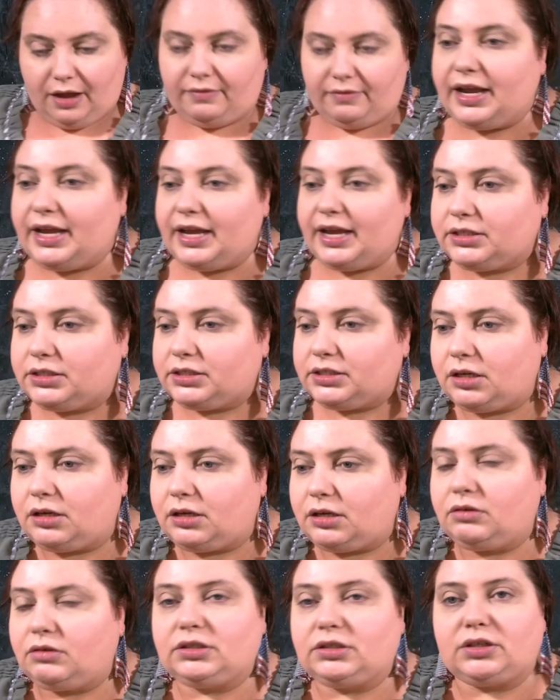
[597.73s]
Alright, so
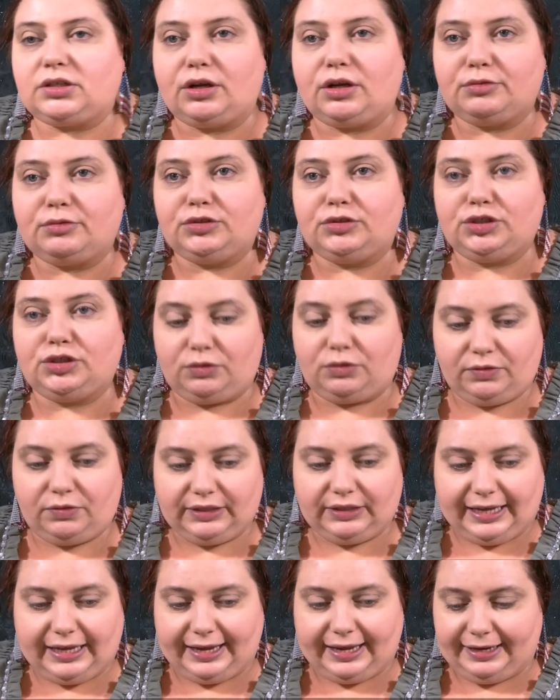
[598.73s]
that's all I'm going to do
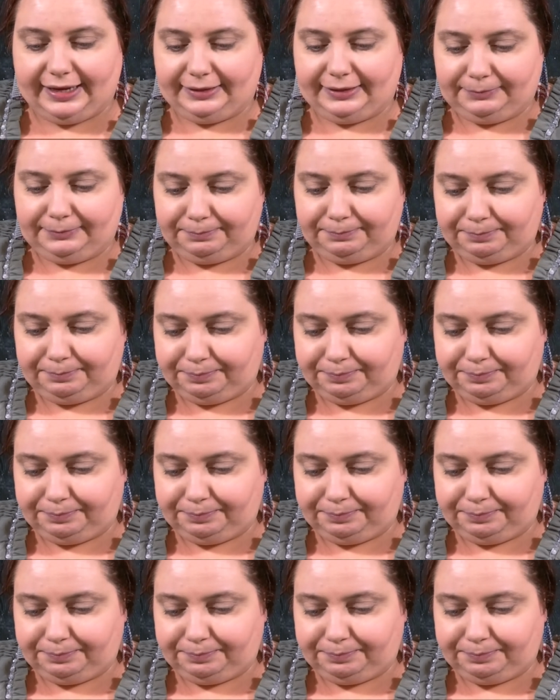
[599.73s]
on that.